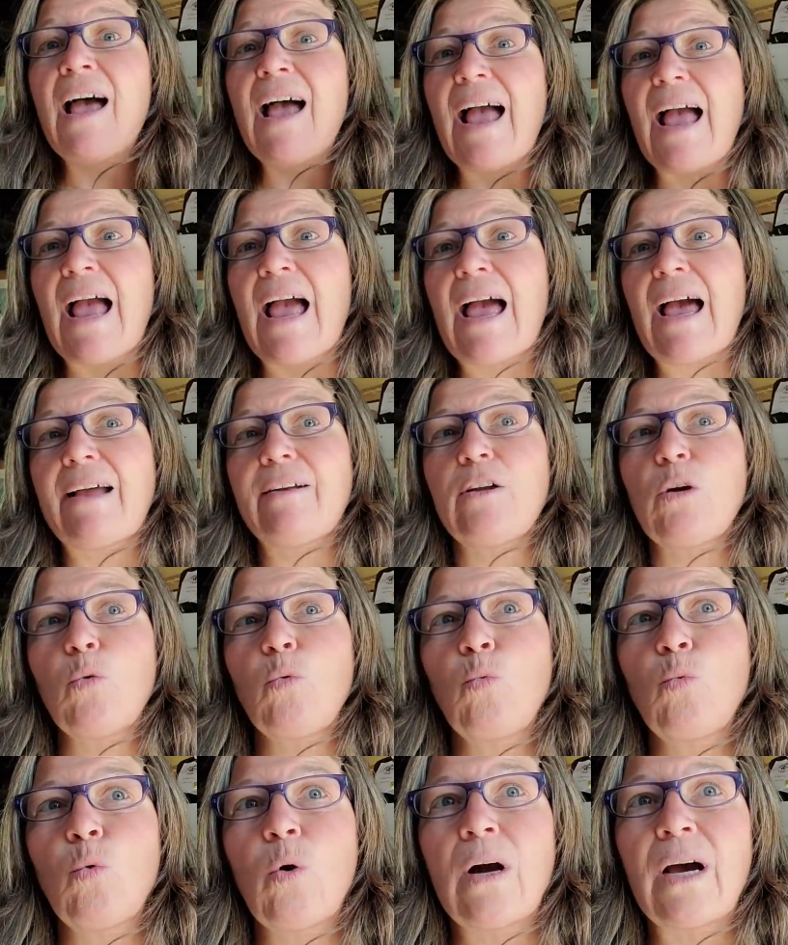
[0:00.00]
And
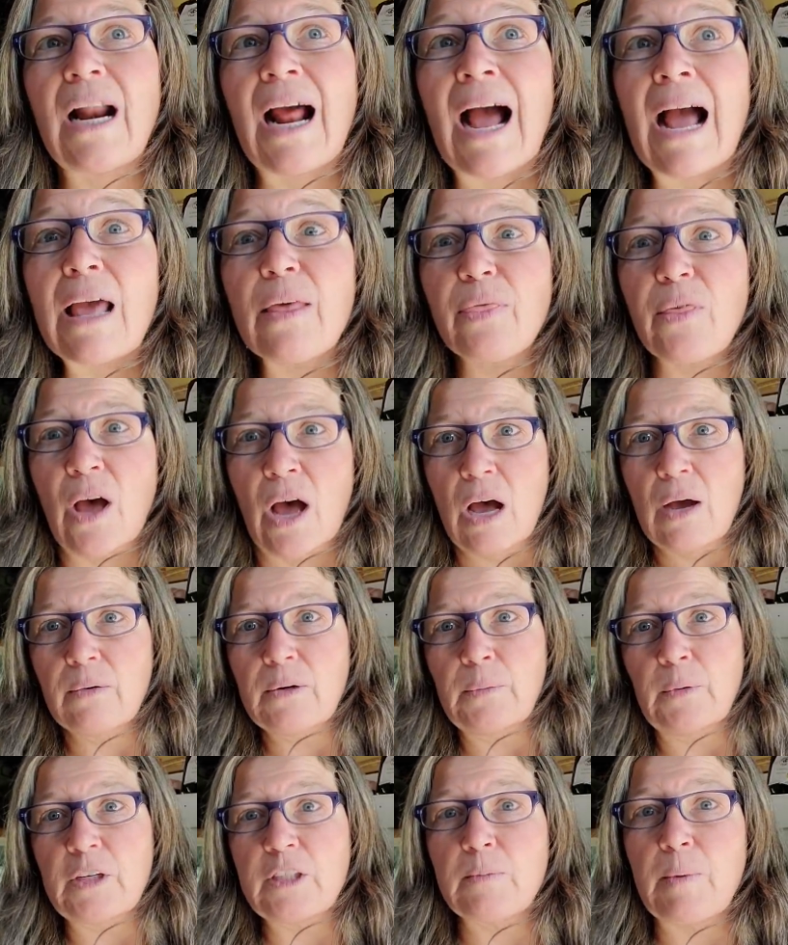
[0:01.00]
what I thought
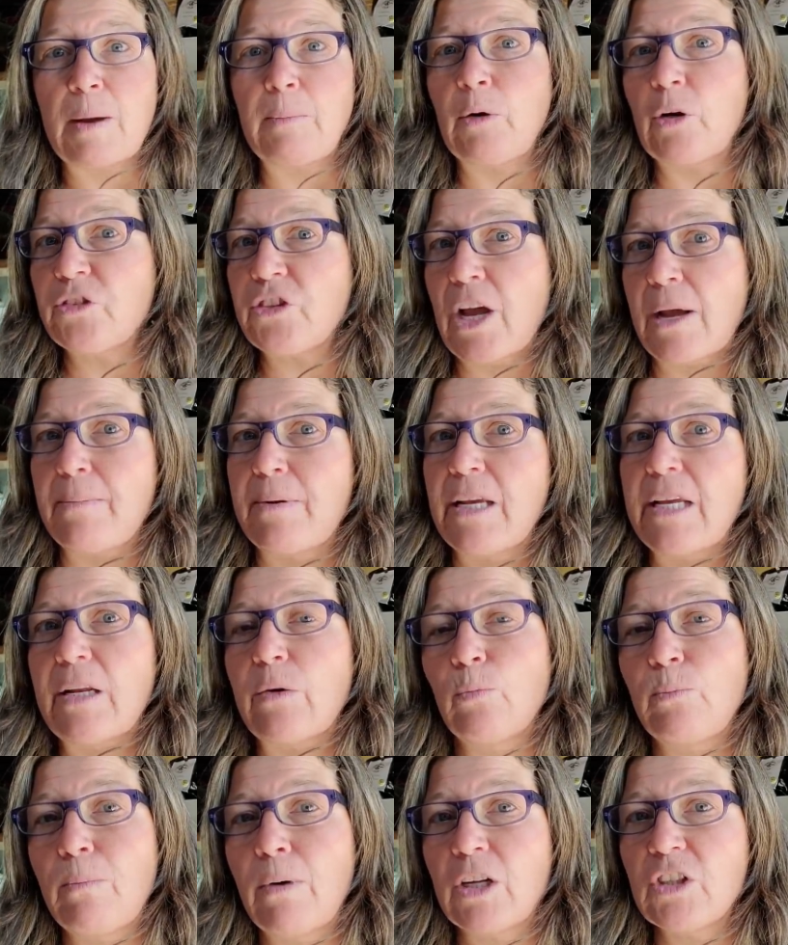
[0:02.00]
was my multimeter,
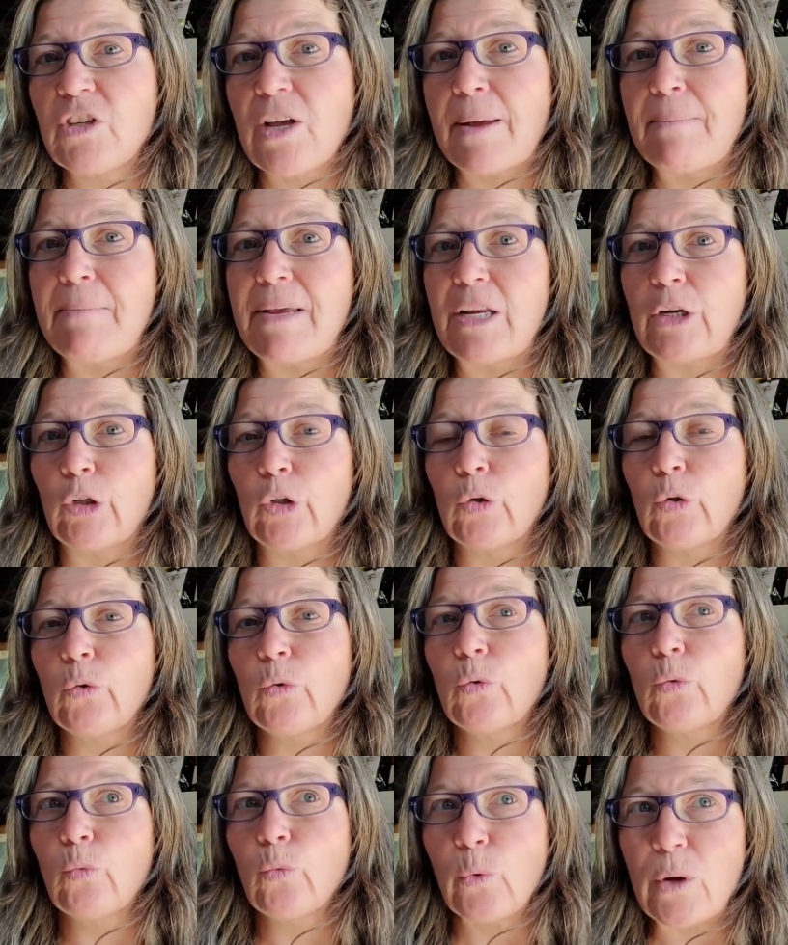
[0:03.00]
multimeter
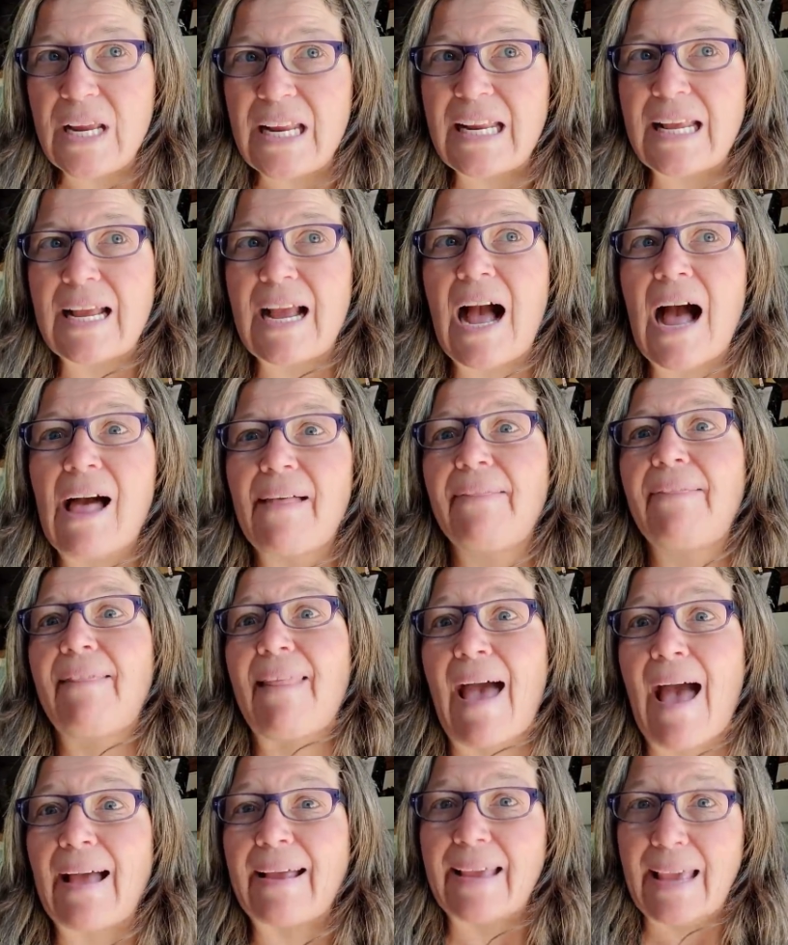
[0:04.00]
reading on
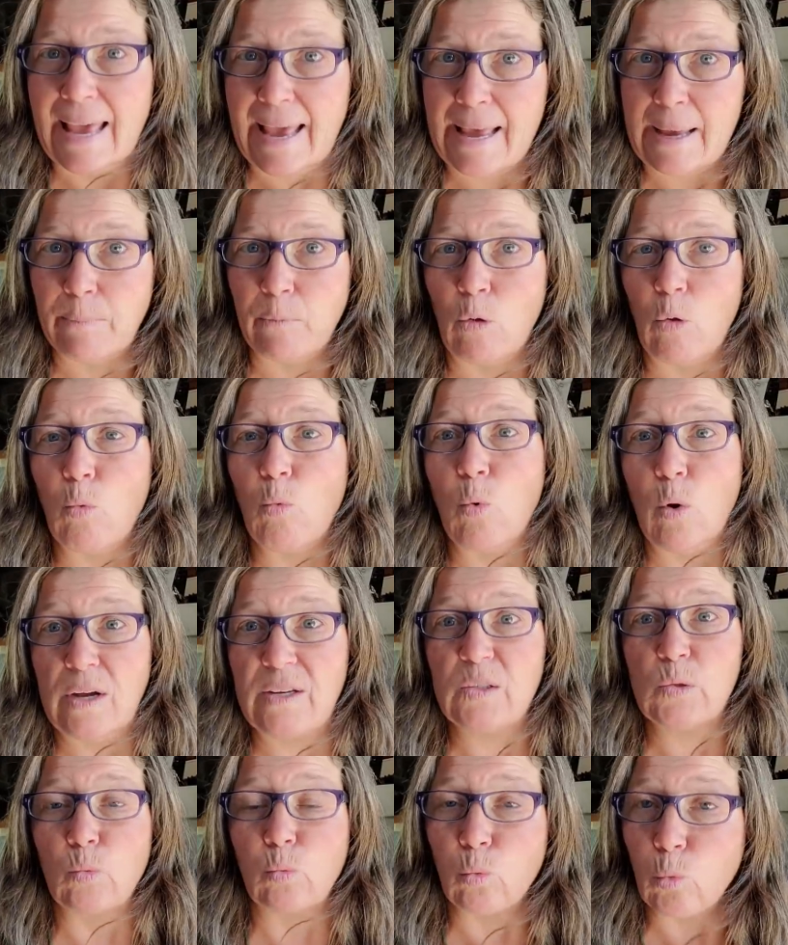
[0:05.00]
that cable
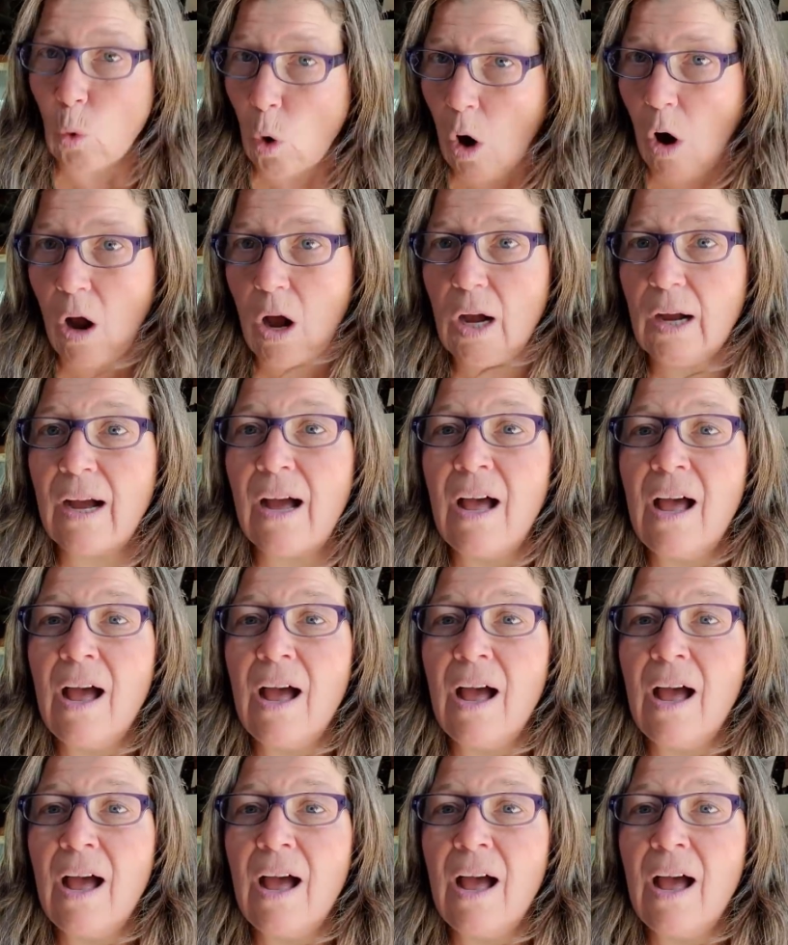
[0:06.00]
was wrong.